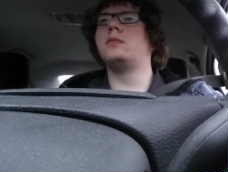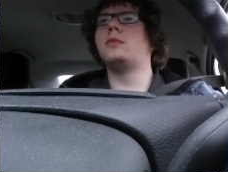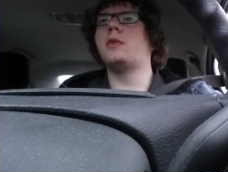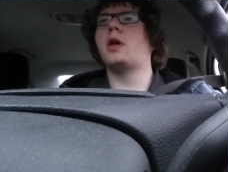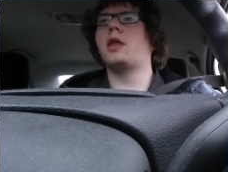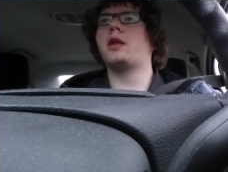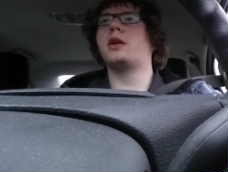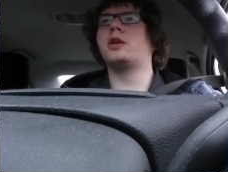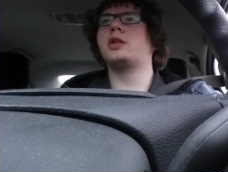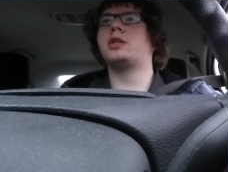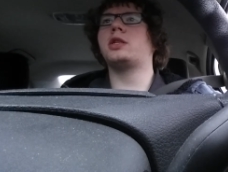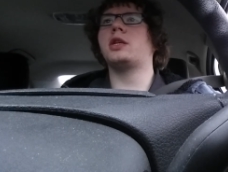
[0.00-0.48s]

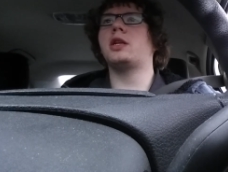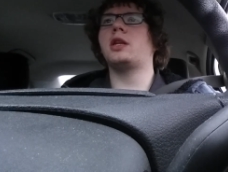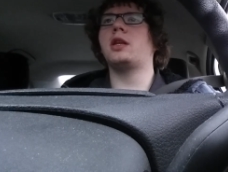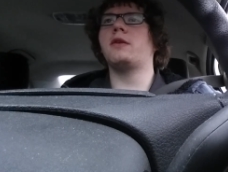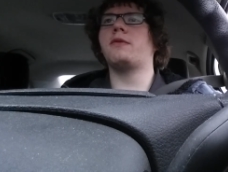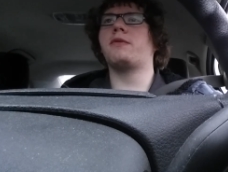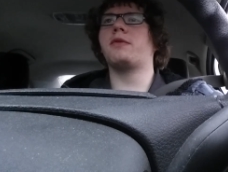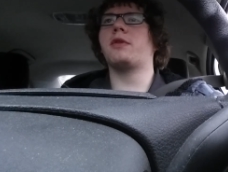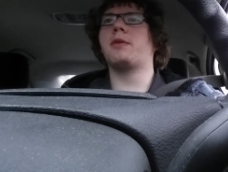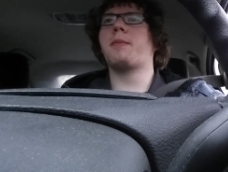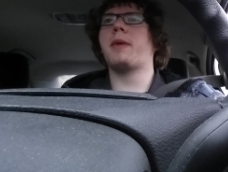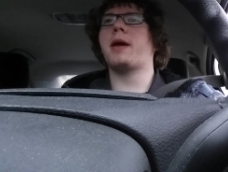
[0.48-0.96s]
another city
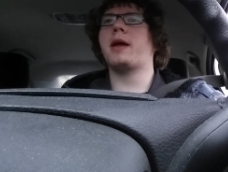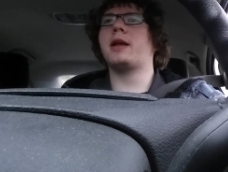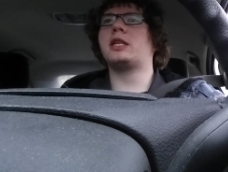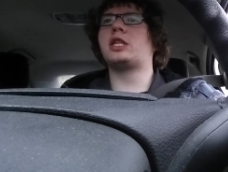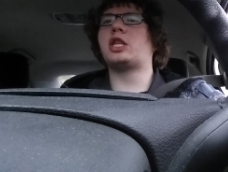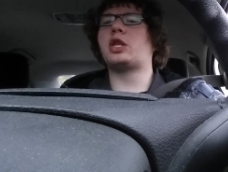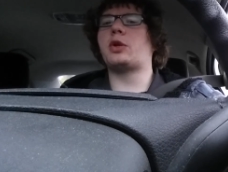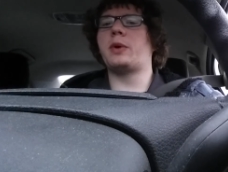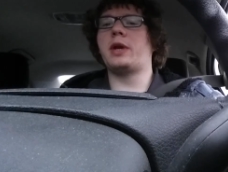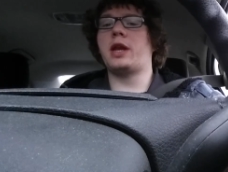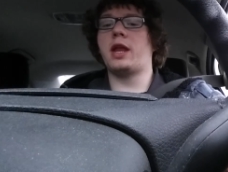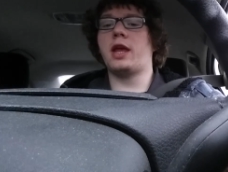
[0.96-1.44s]
for the
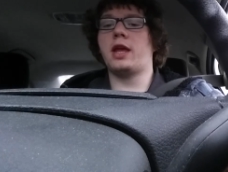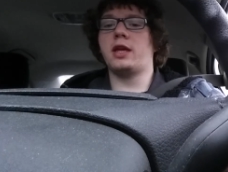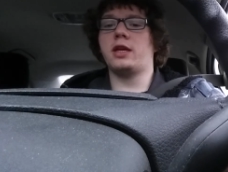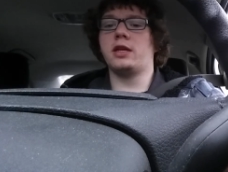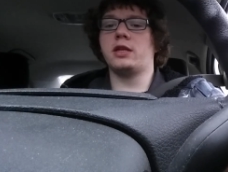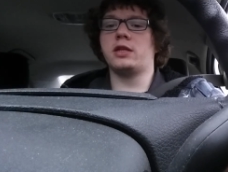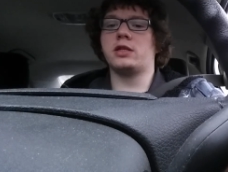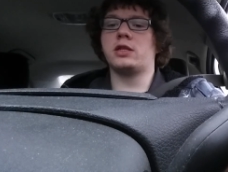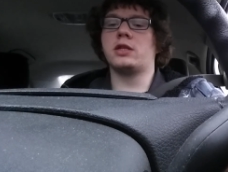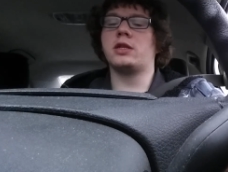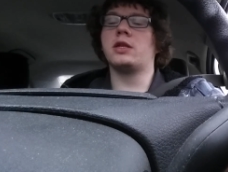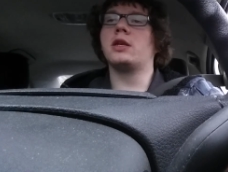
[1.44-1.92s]
past three
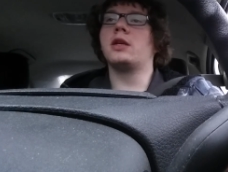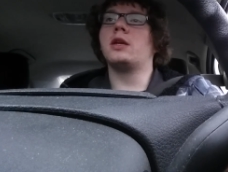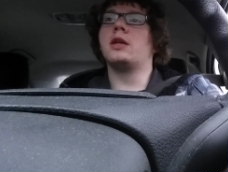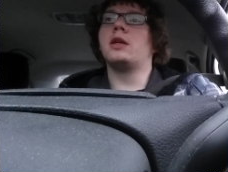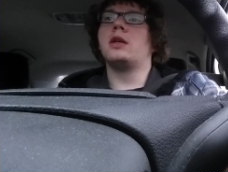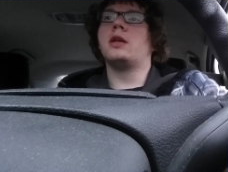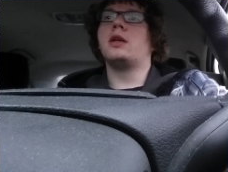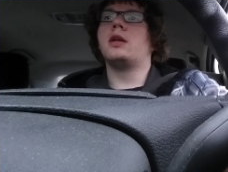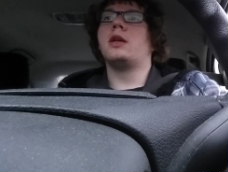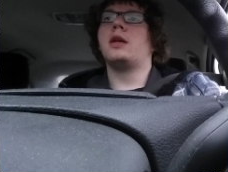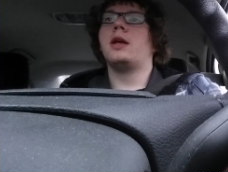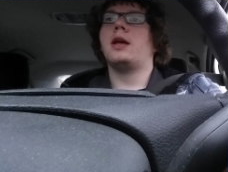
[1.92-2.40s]
days.
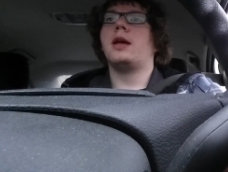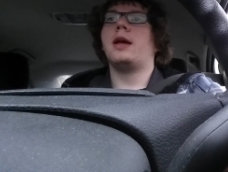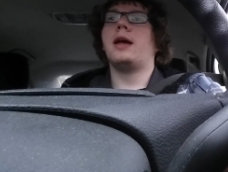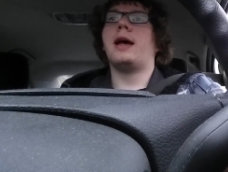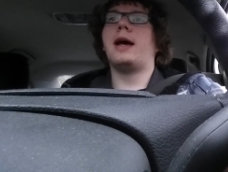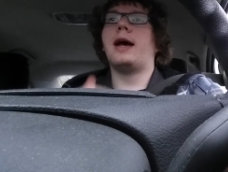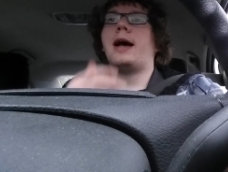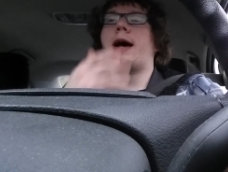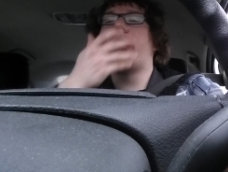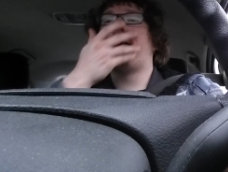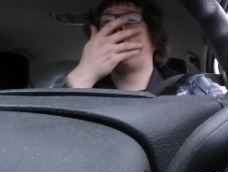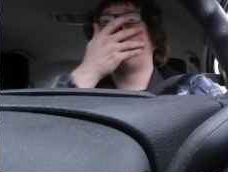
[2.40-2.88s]

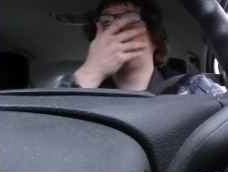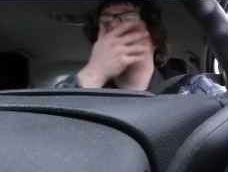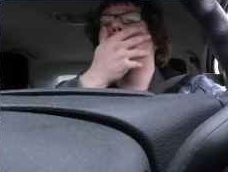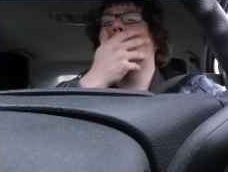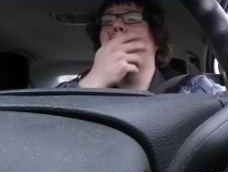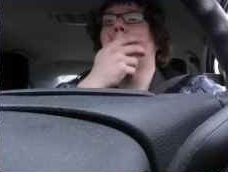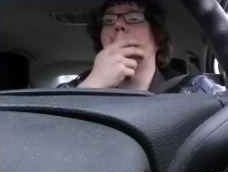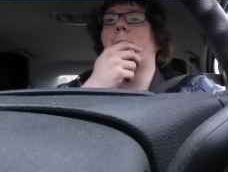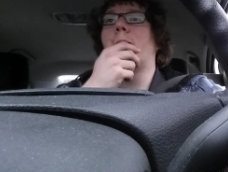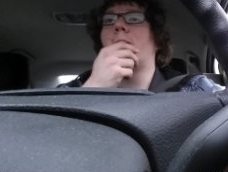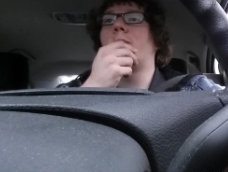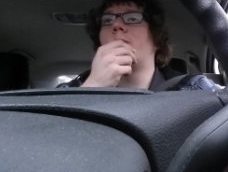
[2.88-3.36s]

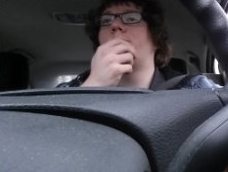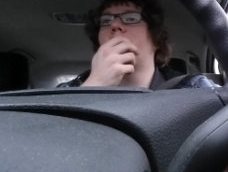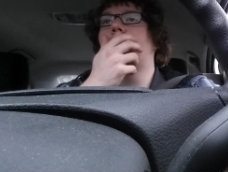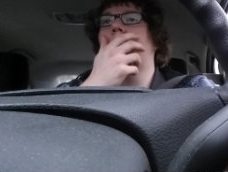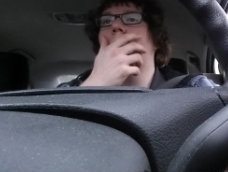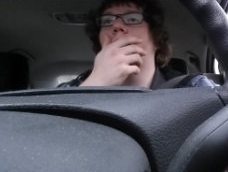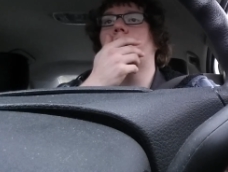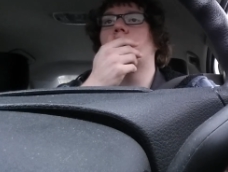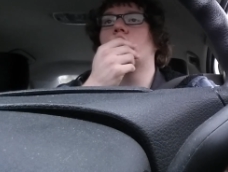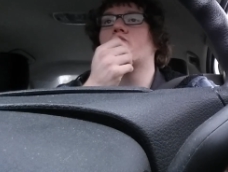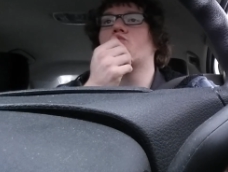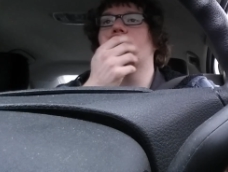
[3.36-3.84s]

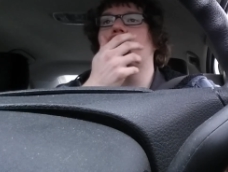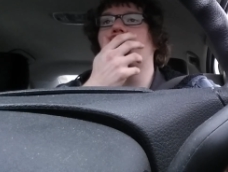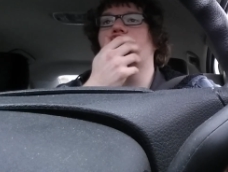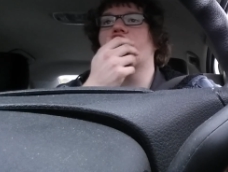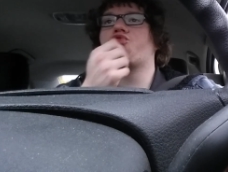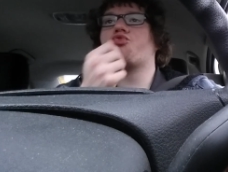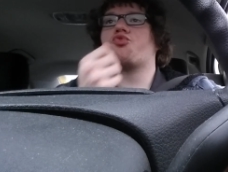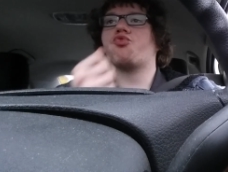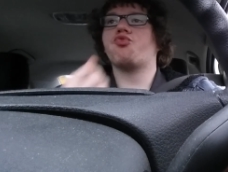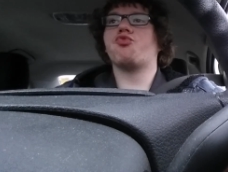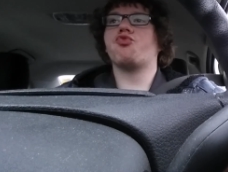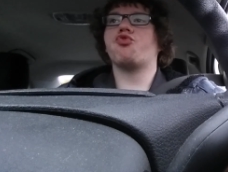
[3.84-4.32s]

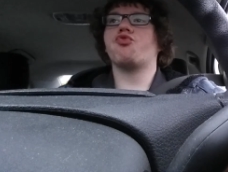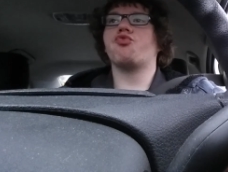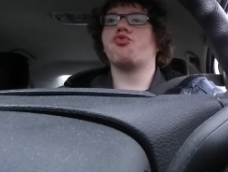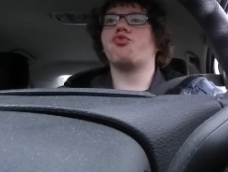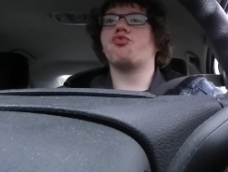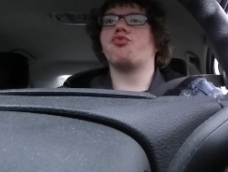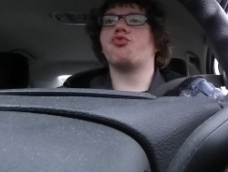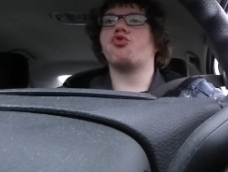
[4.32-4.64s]
Um,